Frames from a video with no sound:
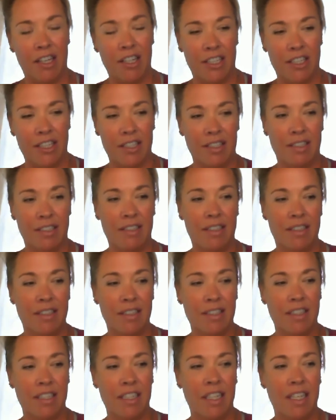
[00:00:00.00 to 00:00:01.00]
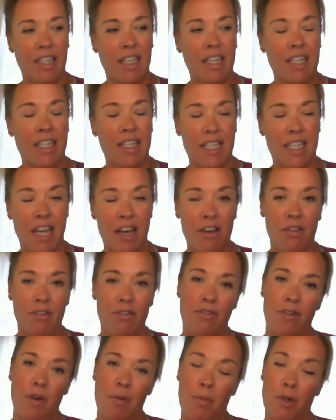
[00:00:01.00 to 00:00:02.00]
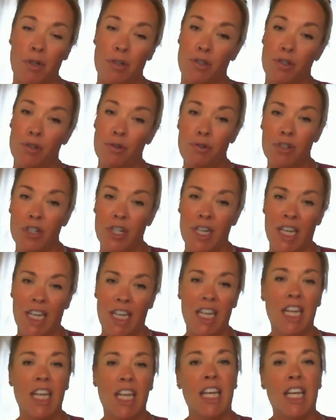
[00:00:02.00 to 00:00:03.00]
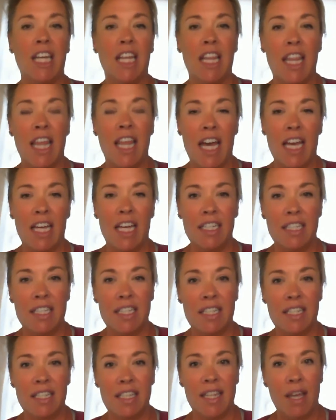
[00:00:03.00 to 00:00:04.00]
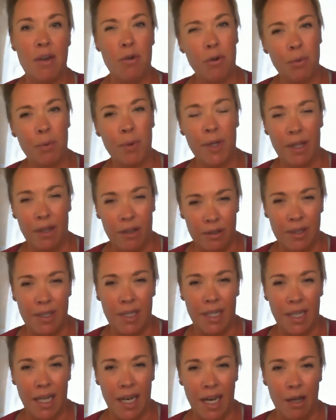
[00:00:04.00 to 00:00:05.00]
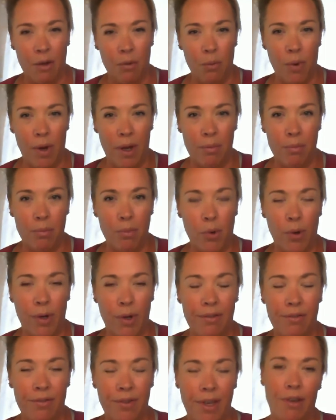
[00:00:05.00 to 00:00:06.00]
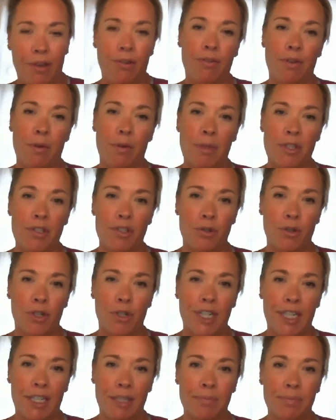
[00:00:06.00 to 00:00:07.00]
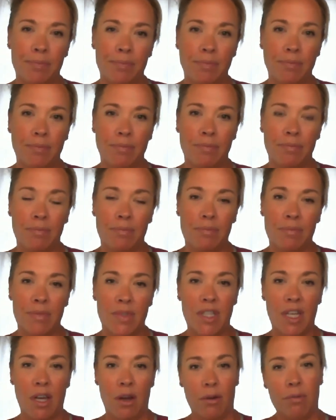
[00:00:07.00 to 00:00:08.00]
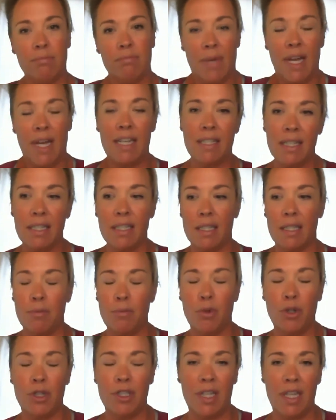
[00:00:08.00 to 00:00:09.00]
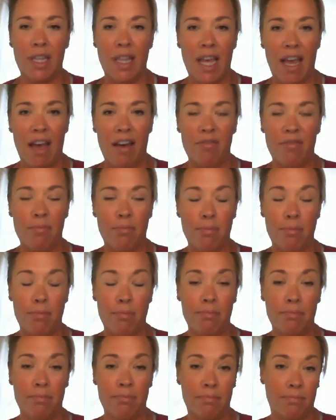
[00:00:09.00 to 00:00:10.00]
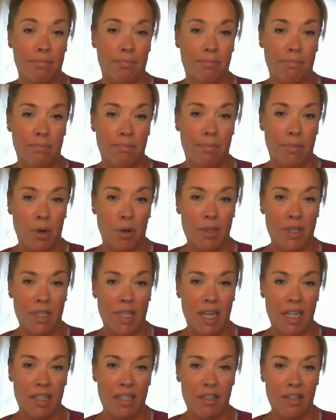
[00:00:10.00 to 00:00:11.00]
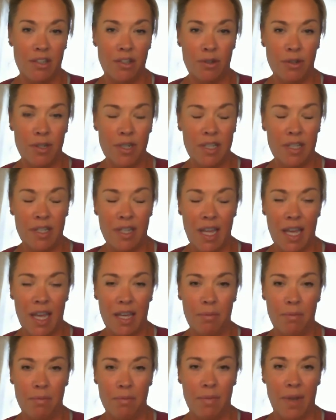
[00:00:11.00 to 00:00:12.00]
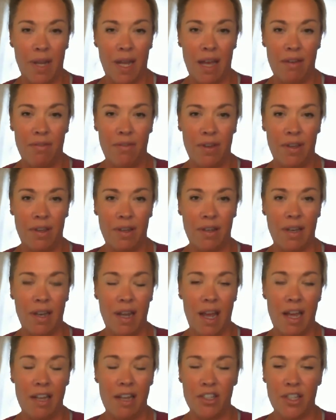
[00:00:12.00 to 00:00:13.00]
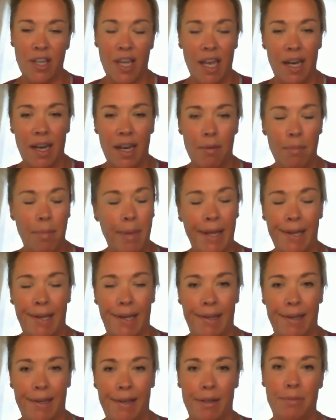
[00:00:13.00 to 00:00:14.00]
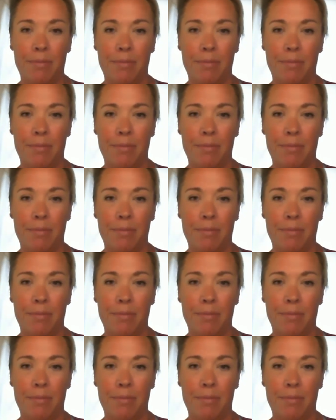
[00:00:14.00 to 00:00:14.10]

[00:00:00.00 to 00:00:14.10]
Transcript: could tell from her story that they were really only getting one point of view from the story. So I just think it's important that they have both sides of the story so they can have an educated opinion.